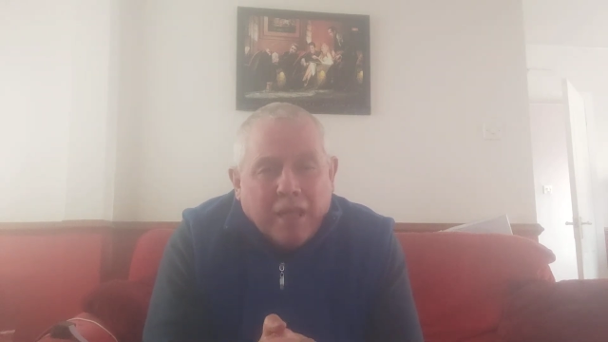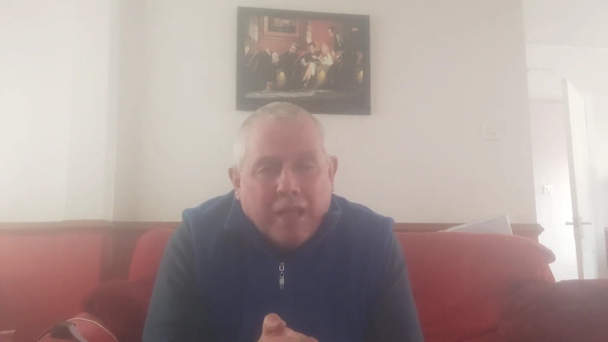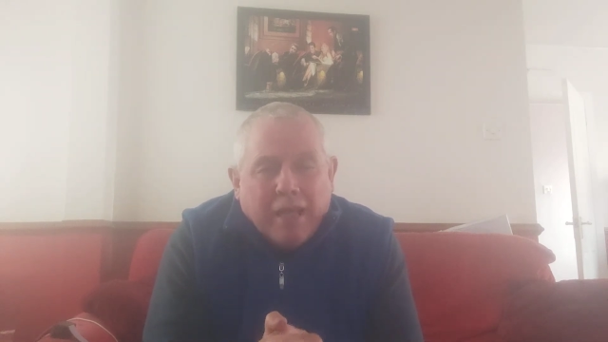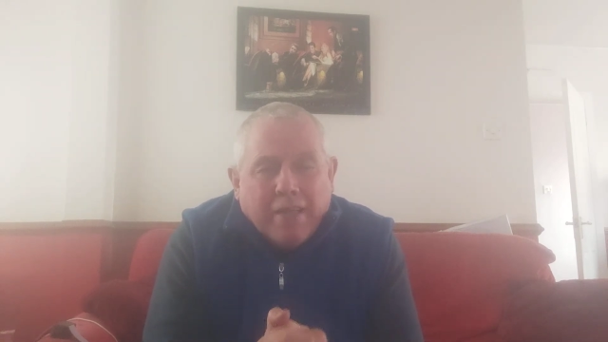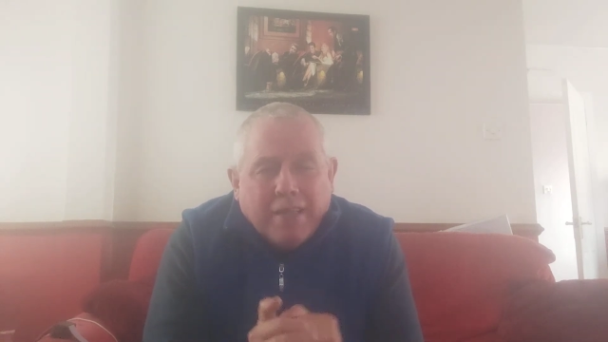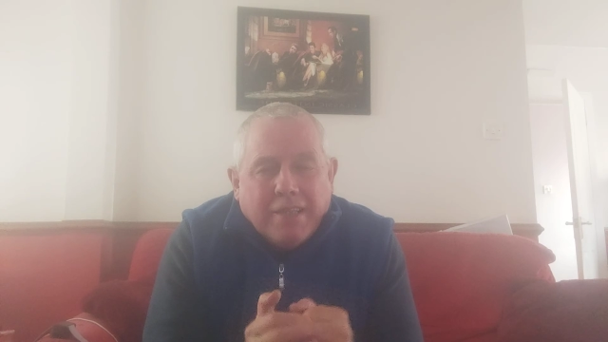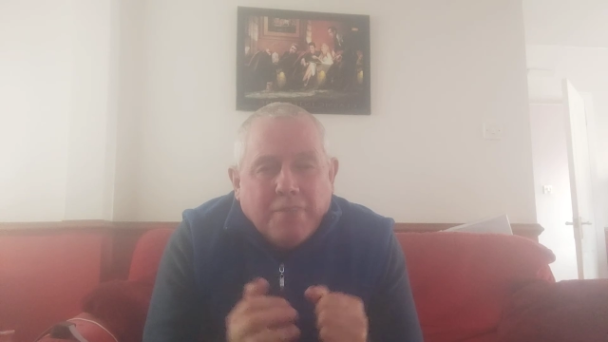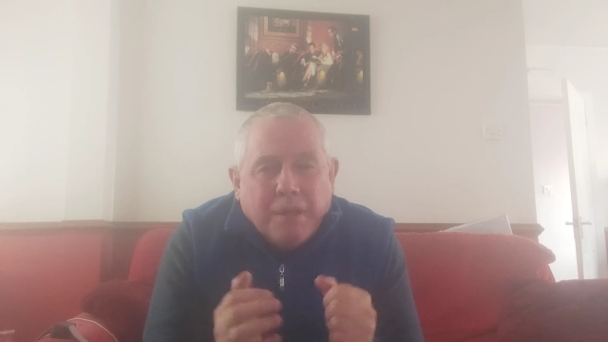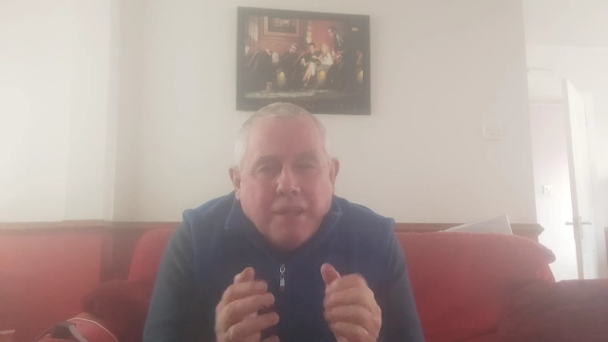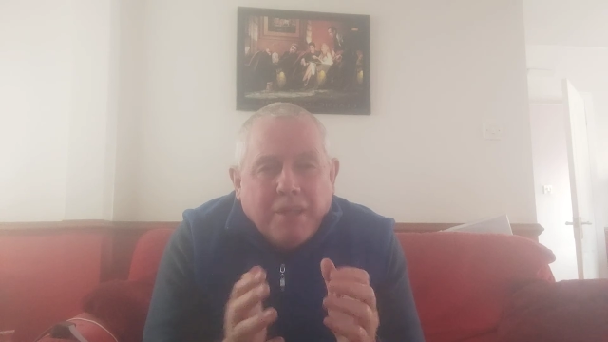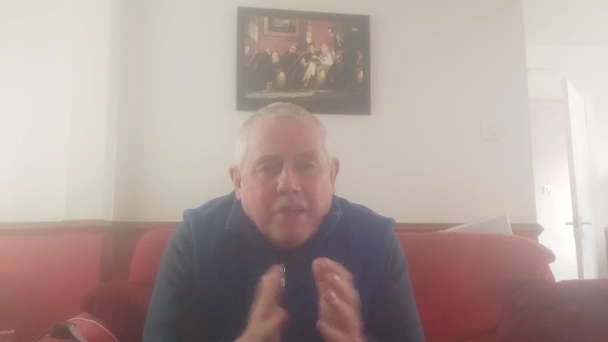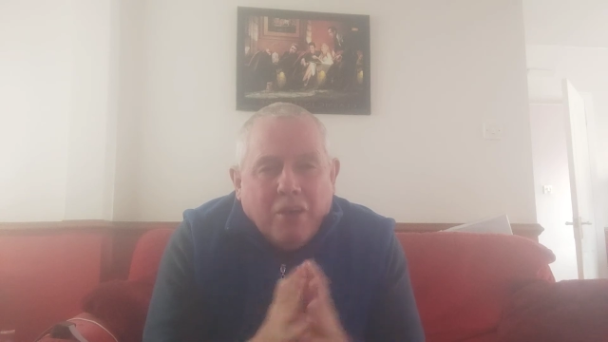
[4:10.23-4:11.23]
I did
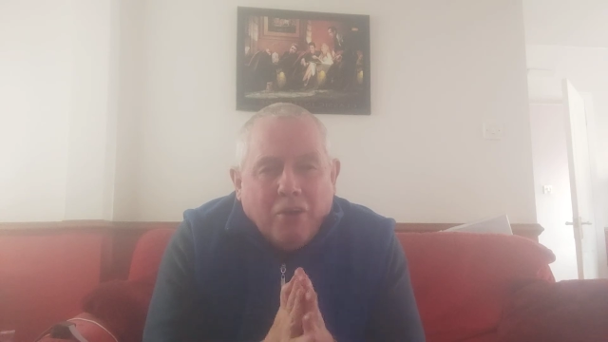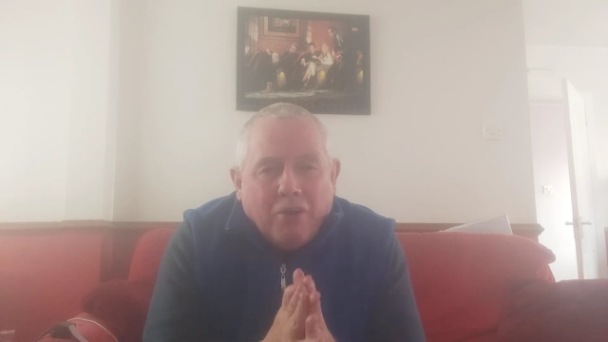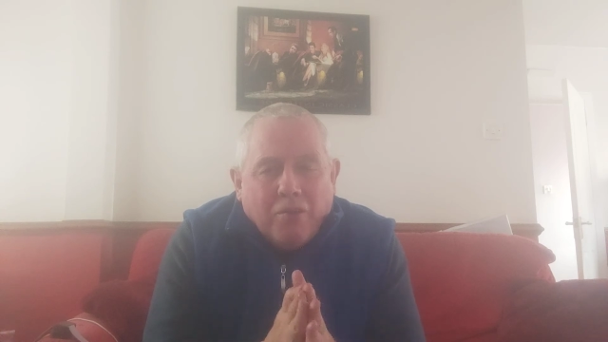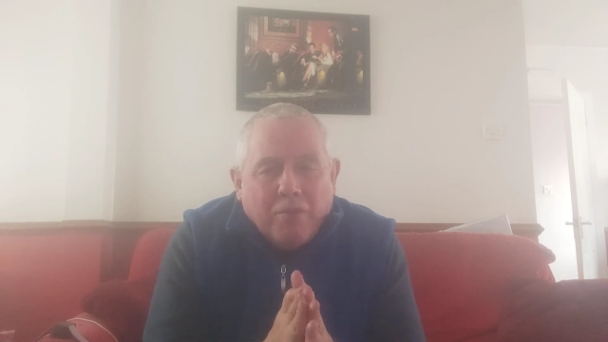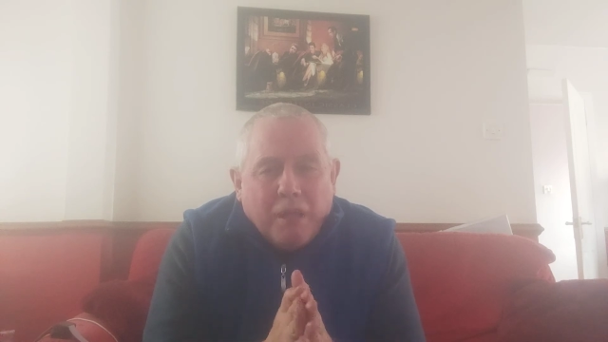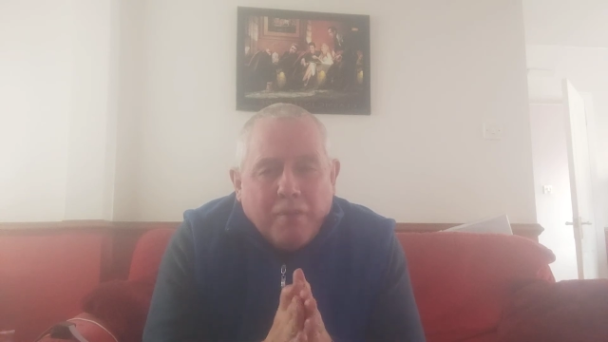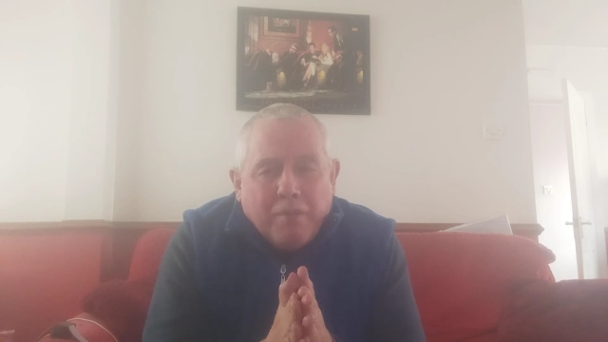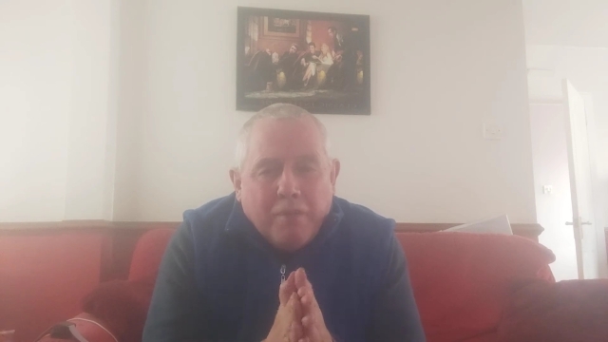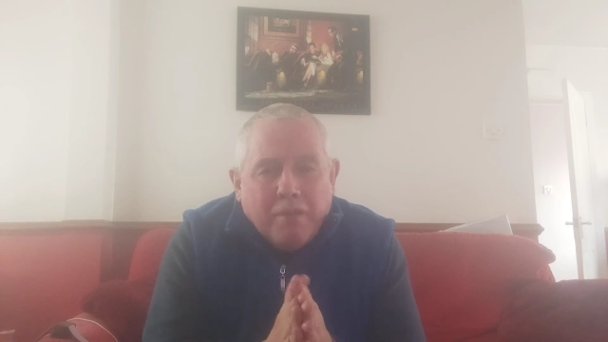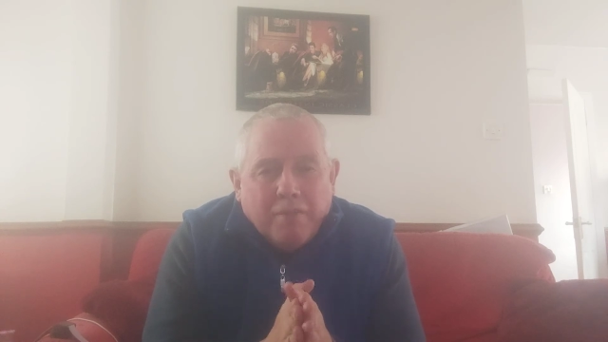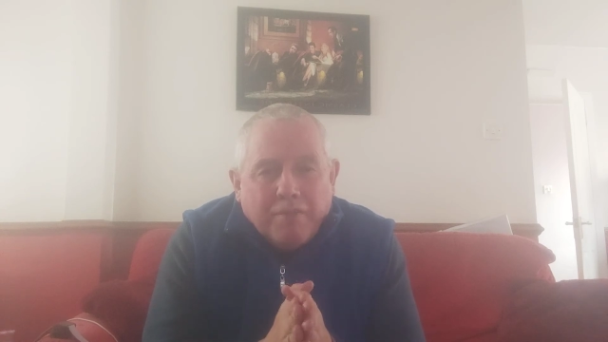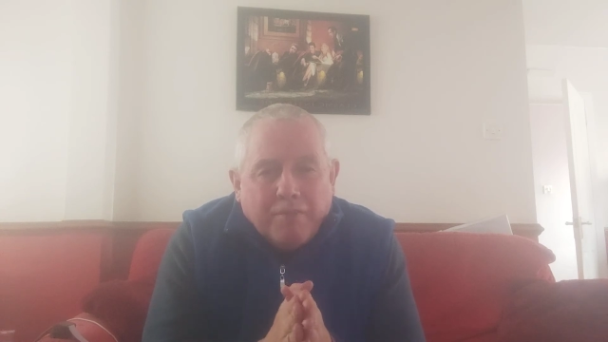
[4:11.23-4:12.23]
speak to other
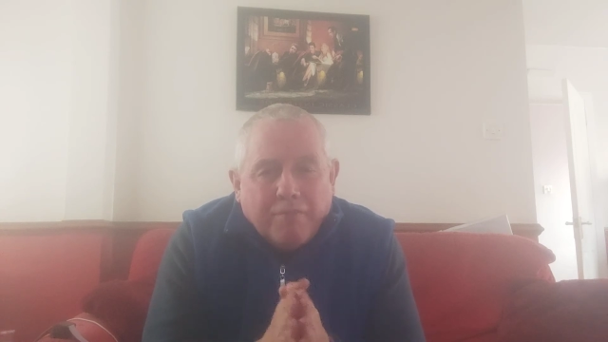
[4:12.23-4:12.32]
people